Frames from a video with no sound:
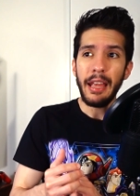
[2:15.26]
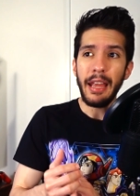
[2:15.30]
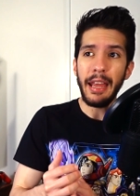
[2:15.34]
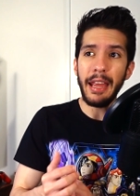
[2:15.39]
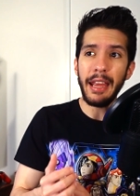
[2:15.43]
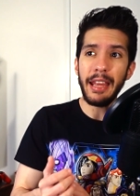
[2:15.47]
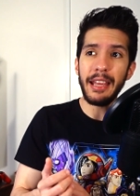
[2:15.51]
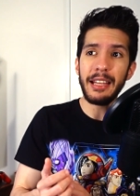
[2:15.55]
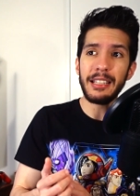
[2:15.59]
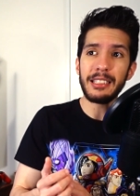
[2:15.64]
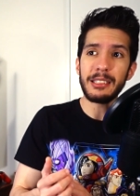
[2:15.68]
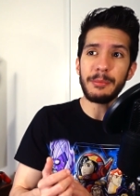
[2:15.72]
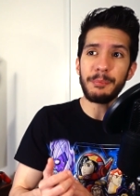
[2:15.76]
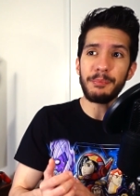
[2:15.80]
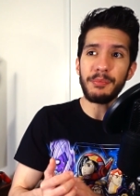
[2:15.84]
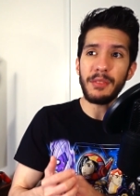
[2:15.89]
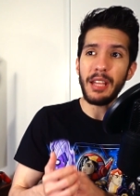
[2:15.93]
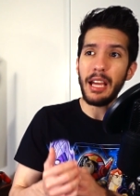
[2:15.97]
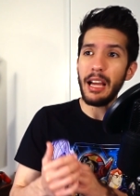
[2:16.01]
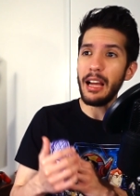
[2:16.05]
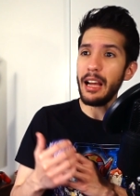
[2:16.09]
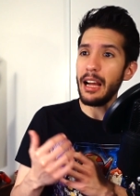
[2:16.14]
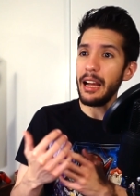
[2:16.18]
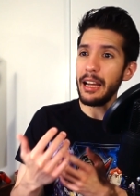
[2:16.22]
And
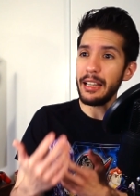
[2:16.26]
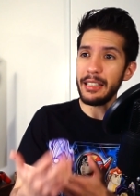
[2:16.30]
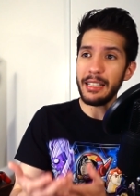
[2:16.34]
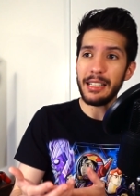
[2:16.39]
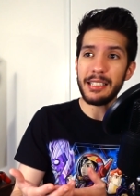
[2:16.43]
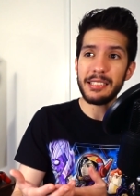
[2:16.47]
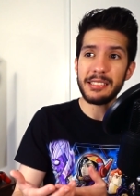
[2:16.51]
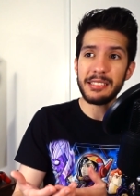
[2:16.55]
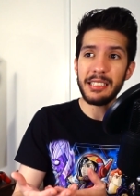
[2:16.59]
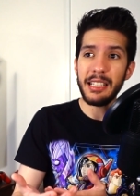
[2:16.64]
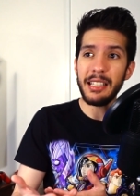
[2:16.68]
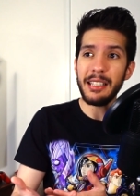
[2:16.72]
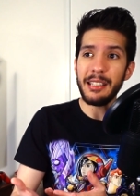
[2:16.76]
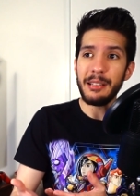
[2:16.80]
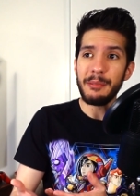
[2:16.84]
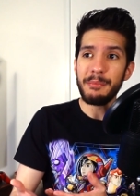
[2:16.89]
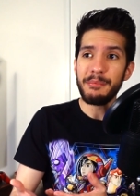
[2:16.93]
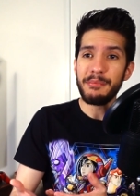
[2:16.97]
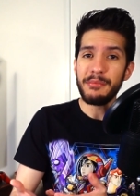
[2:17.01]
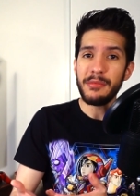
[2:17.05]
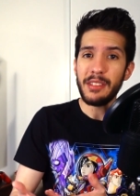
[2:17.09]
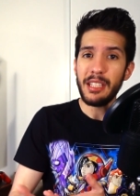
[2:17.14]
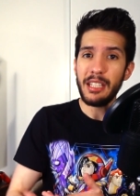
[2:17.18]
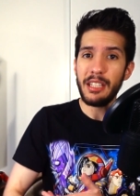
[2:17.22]
I gotta say,
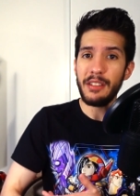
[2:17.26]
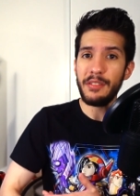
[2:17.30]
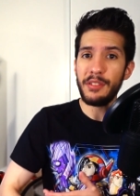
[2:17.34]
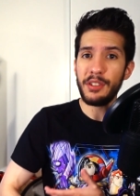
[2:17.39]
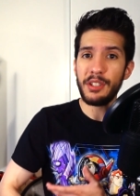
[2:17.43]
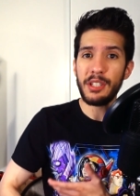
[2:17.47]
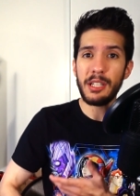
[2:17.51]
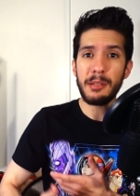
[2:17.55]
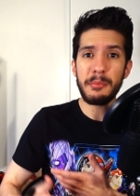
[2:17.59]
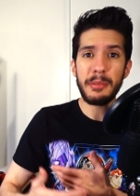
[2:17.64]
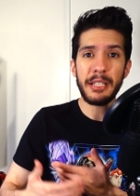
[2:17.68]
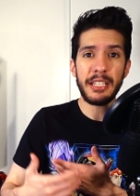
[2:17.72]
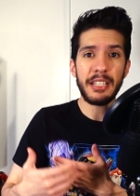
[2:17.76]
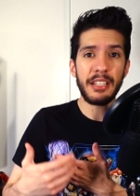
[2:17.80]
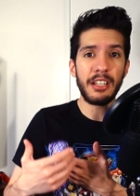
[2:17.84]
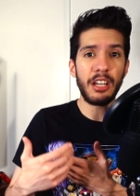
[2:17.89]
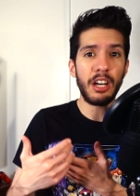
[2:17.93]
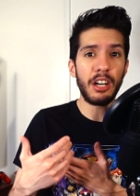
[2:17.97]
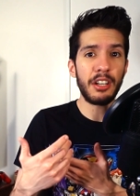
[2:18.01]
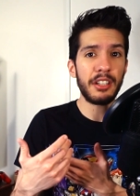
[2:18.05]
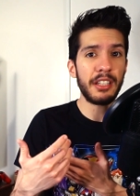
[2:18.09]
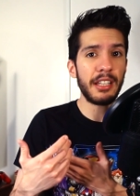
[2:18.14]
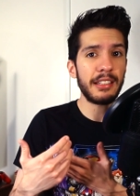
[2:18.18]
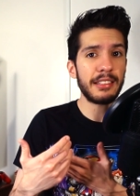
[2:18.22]
if you're gonna make an
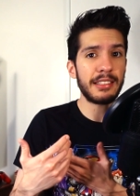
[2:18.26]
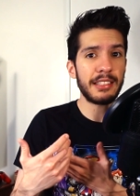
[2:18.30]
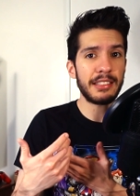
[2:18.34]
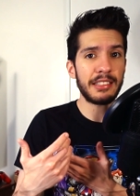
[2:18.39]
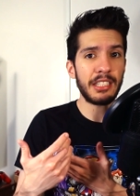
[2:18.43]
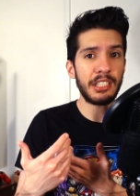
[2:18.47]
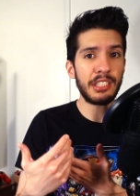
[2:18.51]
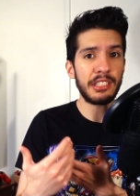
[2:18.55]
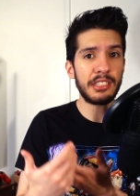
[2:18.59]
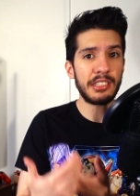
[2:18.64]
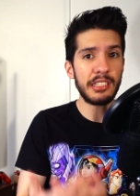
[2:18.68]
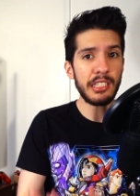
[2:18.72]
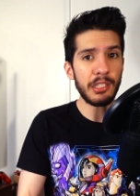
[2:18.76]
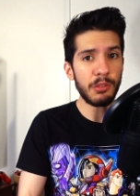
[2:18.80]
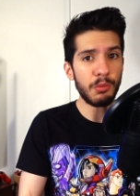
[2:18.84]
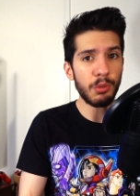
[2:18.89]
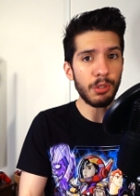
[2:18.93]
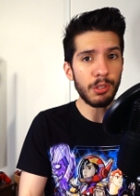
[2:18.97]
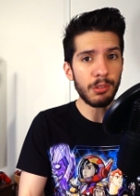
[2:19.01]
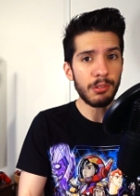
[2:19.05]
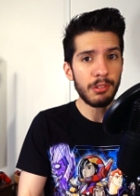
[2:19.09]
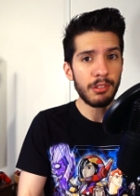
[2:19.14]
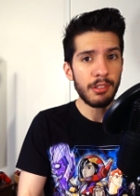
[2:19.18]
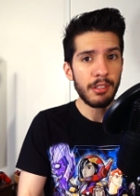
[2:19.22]
unnecessary
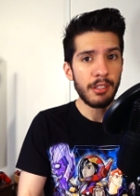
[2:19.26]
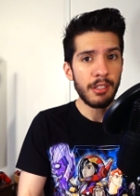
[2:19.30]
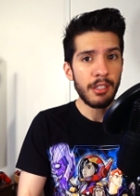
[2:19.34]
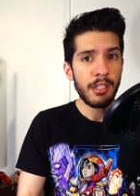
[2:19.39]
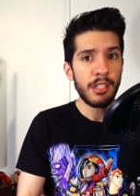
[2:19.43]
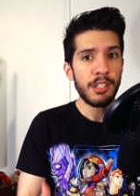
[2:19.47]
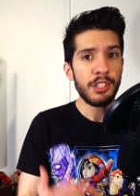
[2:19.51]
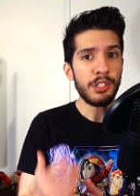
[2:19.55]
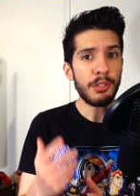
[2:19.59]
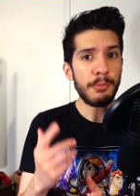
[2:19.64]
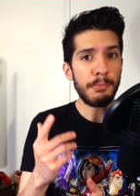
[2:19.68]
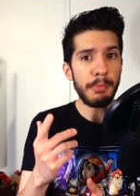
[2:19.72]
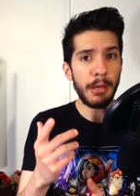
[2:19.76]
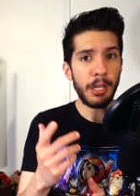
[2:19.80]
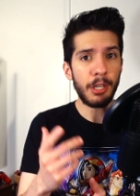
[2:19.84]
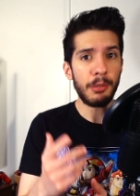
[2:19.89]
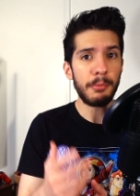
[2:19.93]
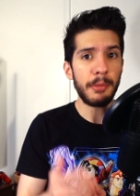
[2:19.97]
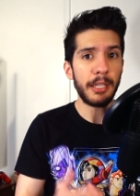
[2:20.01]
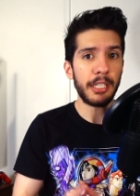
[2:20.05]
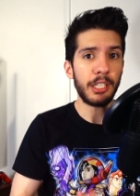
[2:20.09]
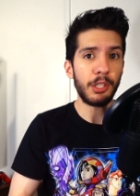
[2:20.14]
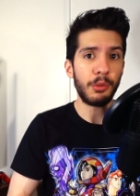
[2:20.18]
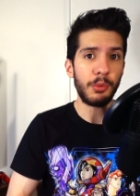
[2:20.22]
sequel, you better
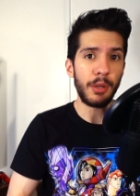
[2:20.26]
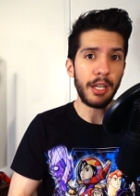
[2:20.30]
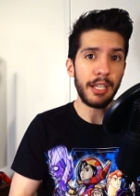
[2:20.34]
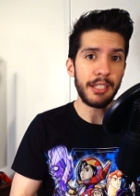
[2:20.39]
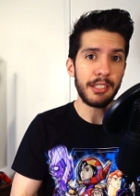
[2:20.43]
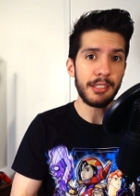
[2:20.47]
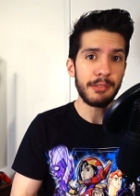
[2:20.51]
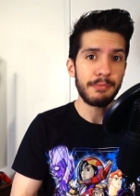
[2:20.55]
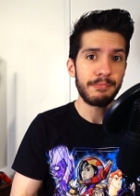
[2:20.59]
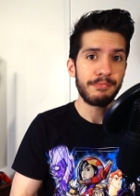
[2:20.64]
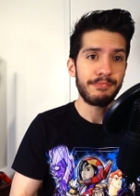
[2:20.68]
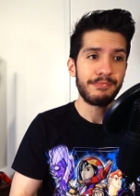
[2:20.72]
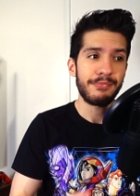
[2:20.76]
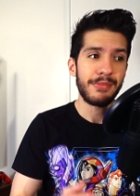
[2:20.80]
make it right.